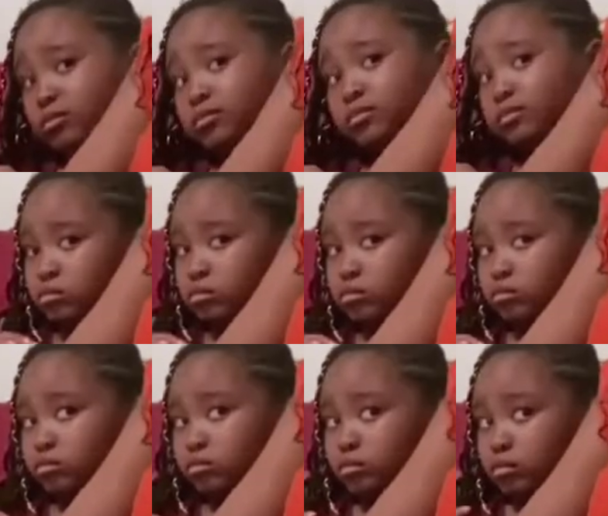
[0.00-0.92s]

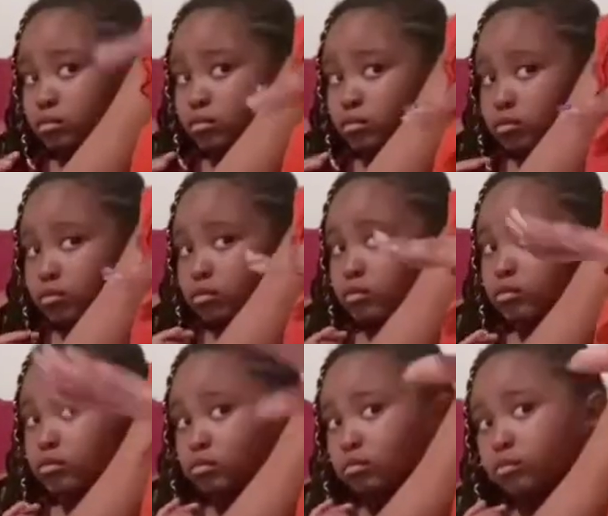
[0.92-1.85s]

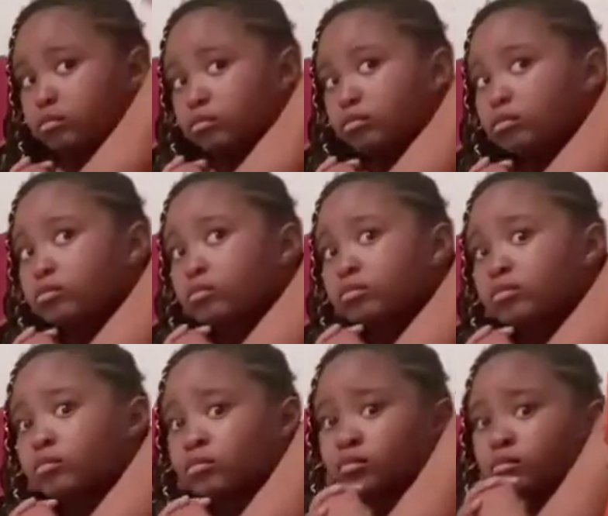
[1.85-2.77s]

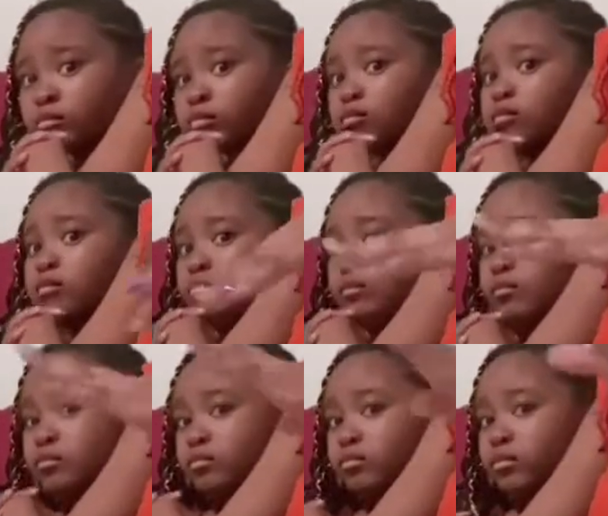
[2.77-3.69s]

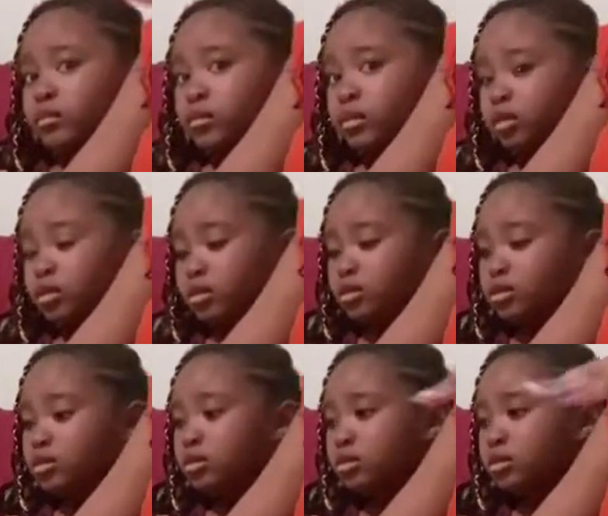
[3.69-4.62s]

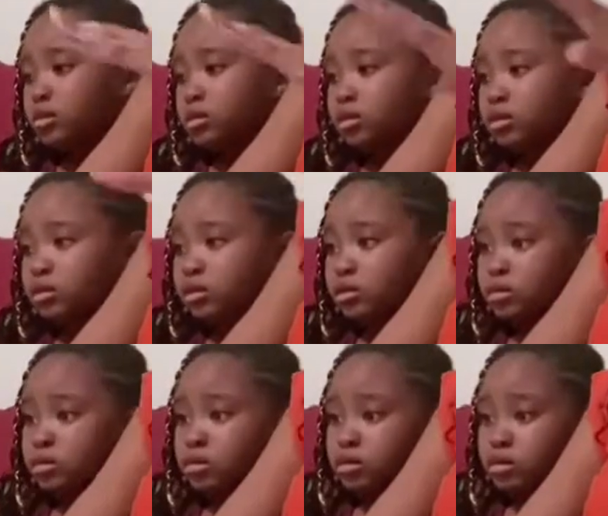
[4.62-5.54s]

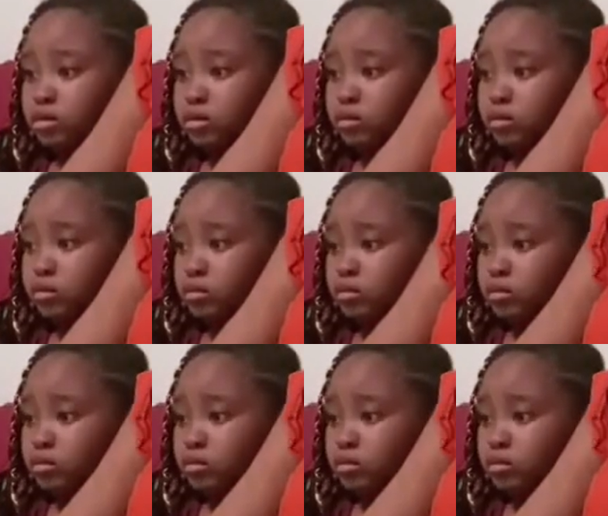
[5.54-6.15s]
(silent)